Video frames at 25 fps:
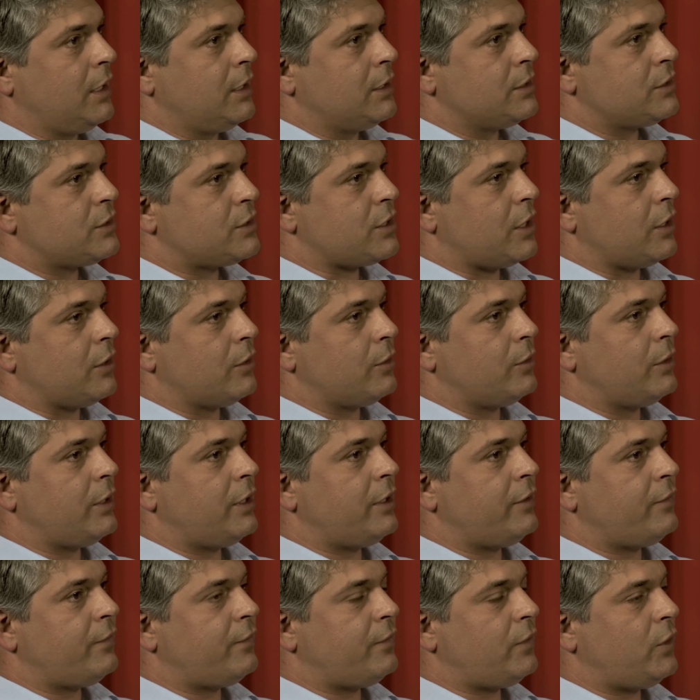So
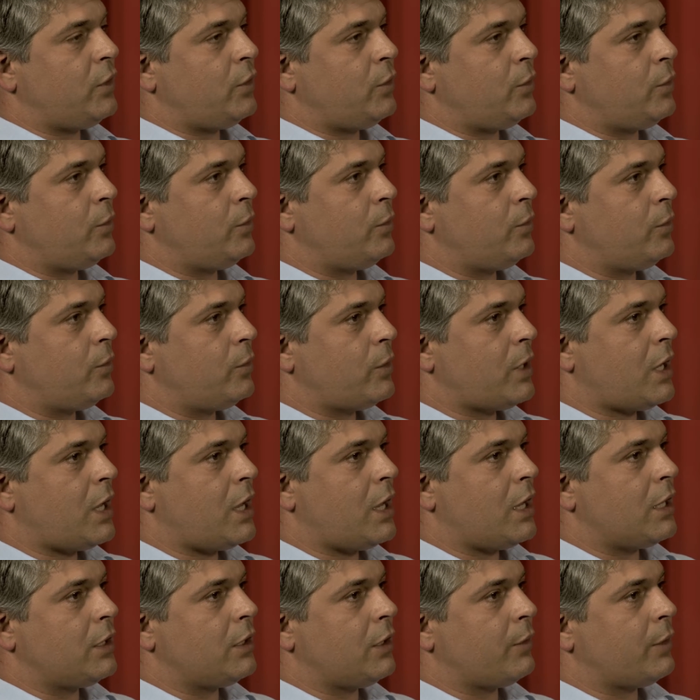if you
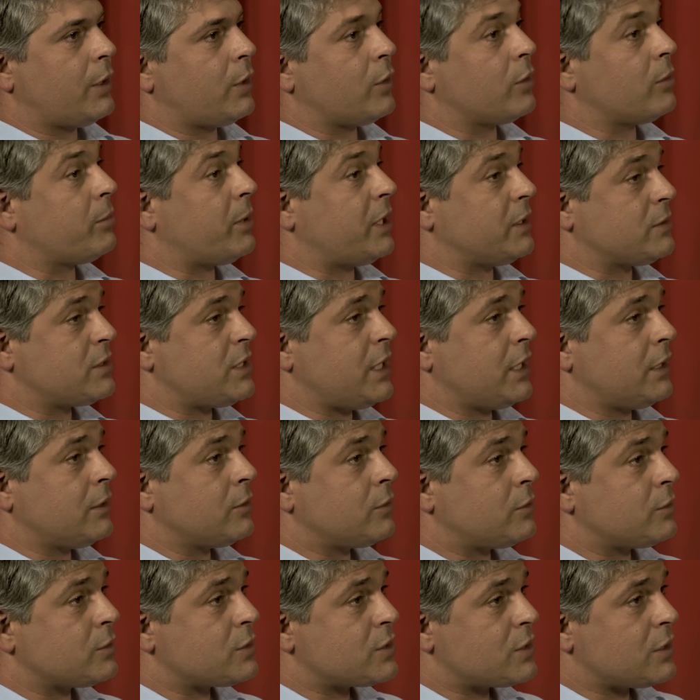know a lot about
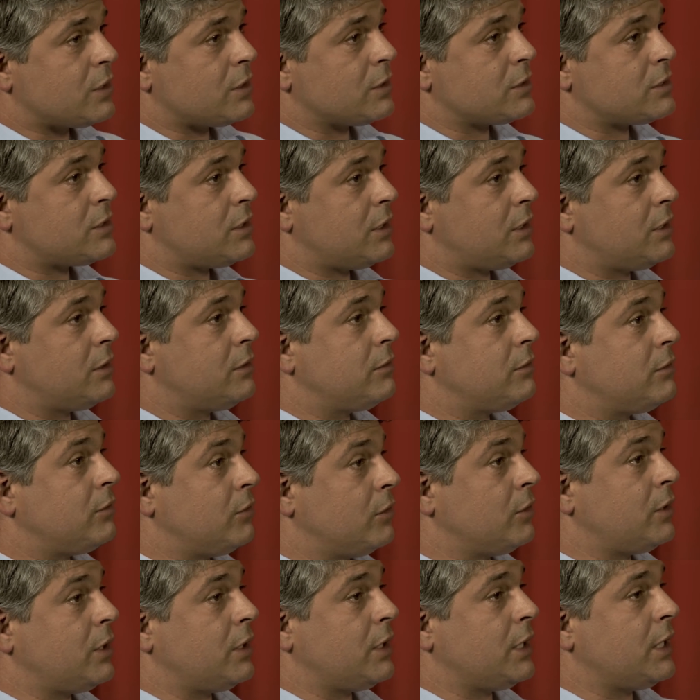technical stocks, then
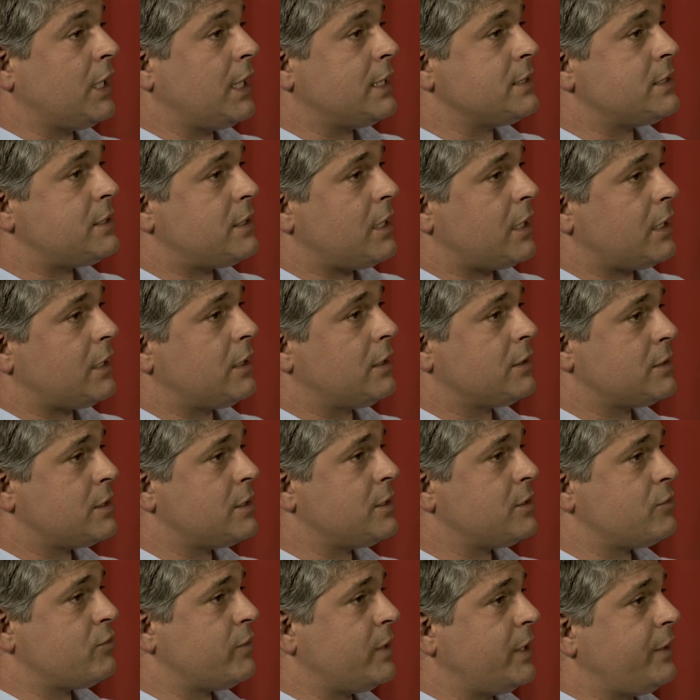look at the NASDAQ because
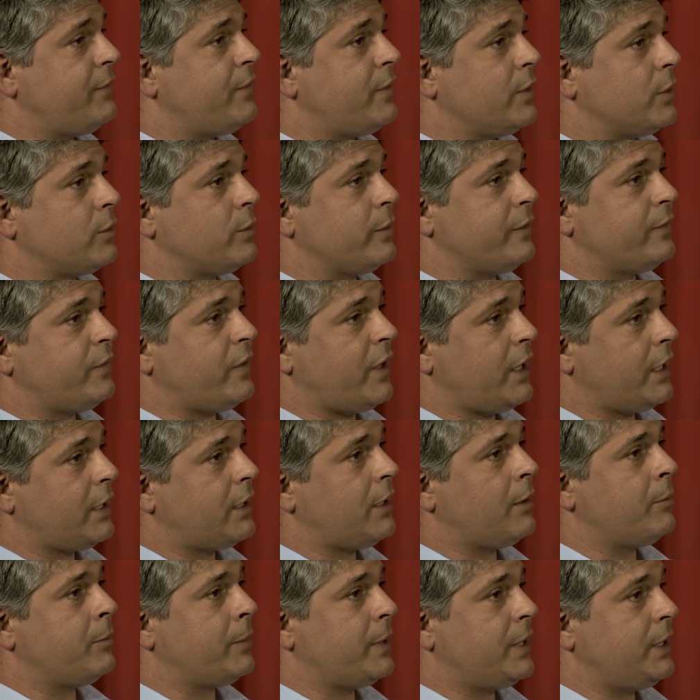it's really filled with tech
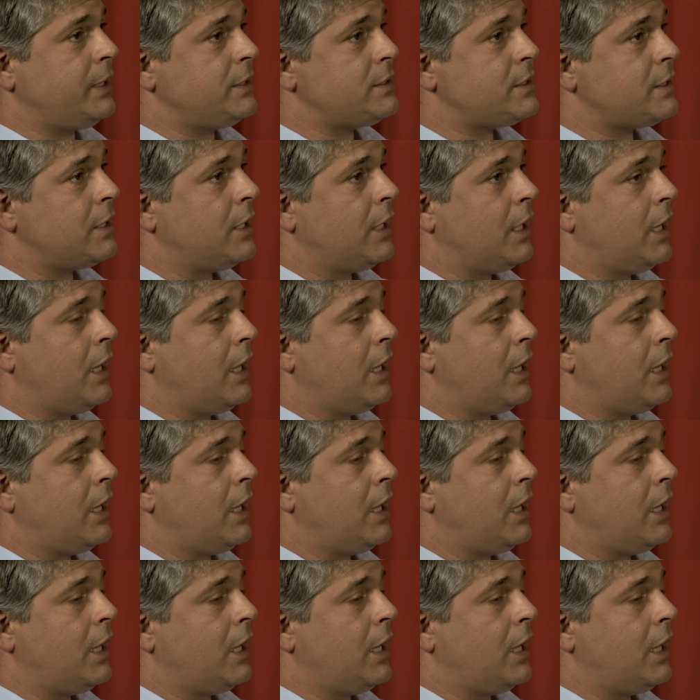companies.